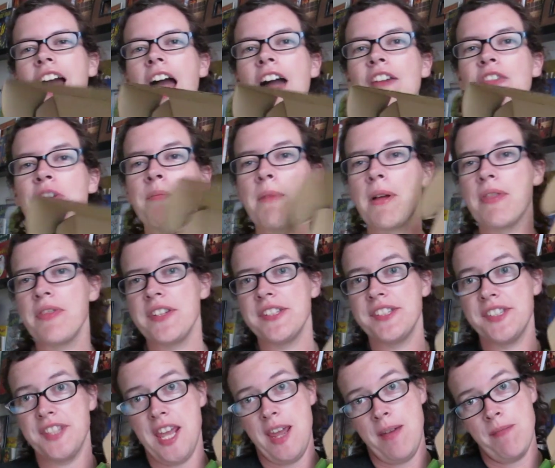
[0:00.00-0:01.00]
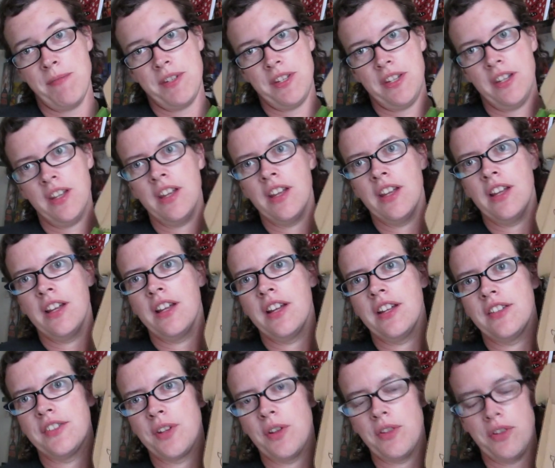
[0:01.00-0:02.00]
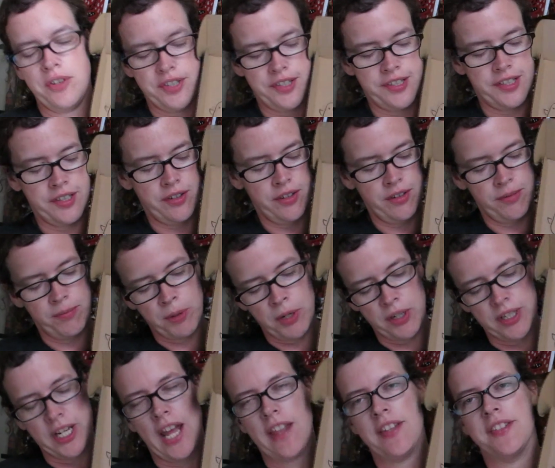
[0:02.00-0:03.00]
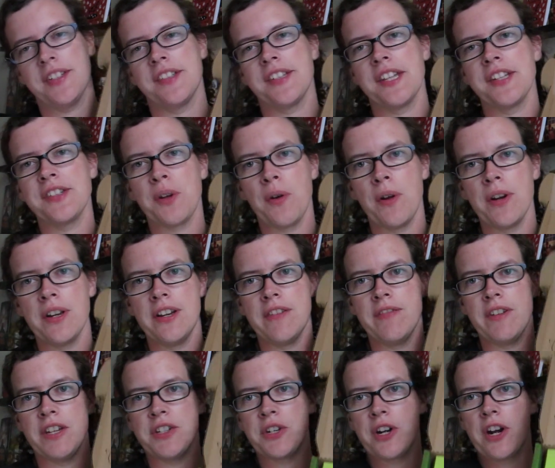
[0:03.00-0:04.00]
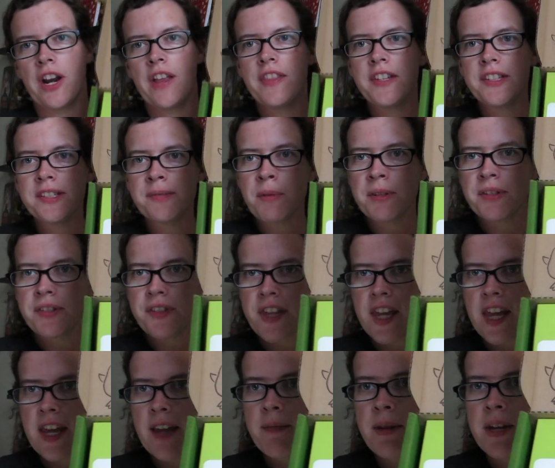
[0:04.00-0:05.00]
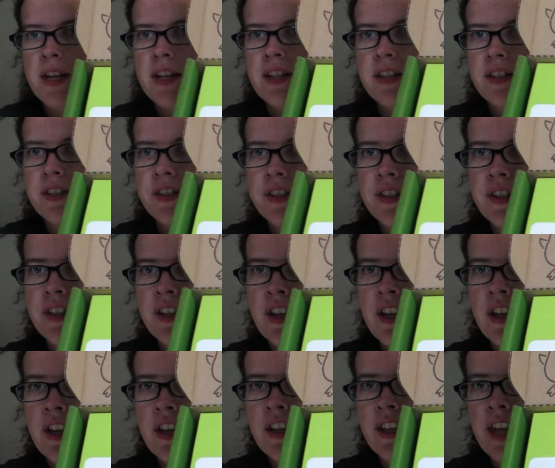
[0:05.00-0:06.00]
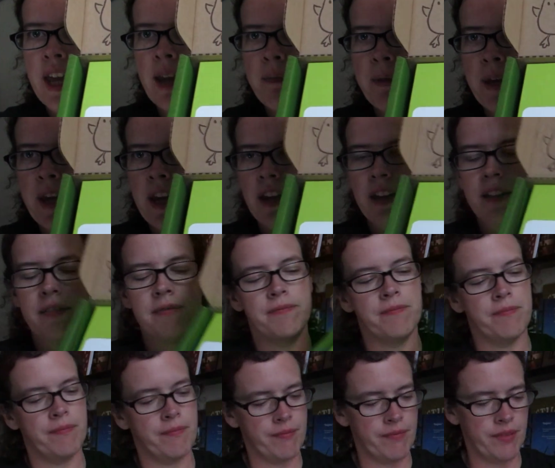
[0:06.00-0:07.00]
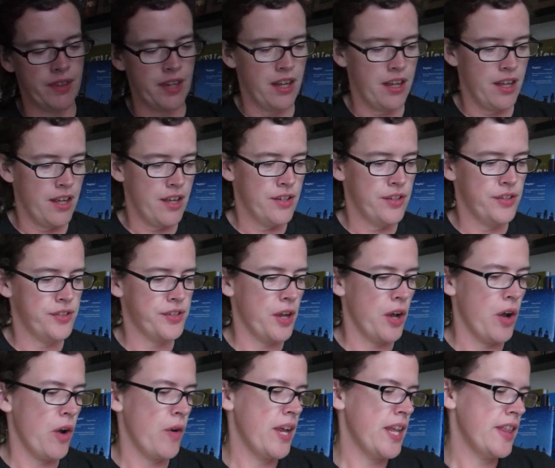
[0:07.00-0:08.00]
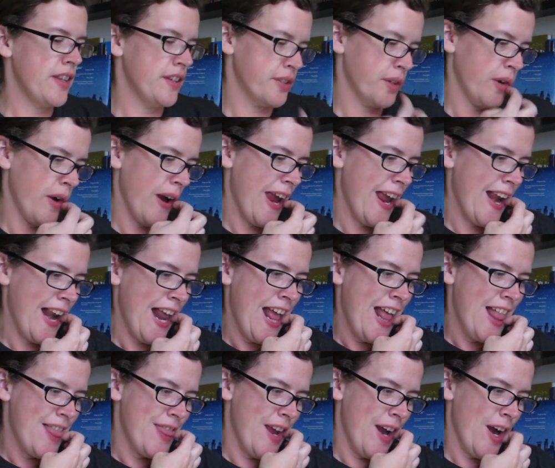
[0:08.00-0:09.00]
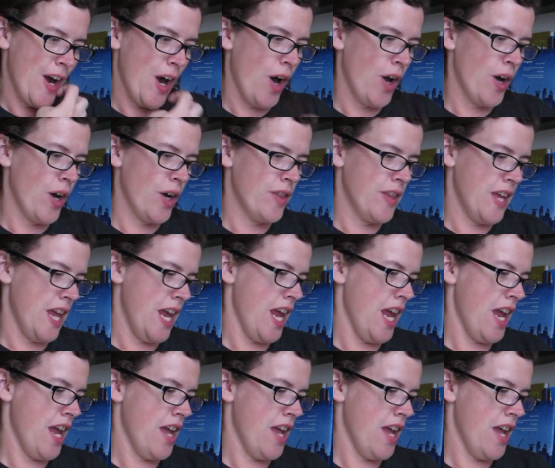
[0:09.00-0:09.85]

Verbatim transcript: every month is themed. So there's this little bird guide that says, let's go on an adventure. And this month's theme is camping. So in this crate, there are the